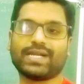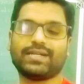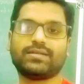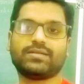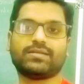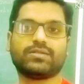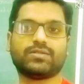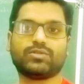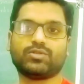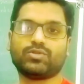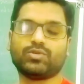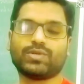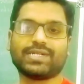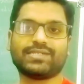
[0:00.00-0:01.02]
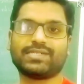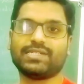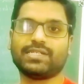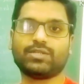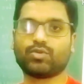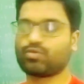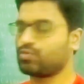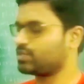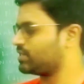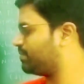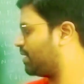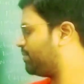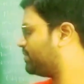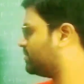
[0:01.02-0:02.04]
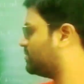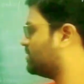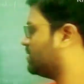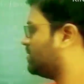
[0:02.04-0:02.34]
can see in your question paper,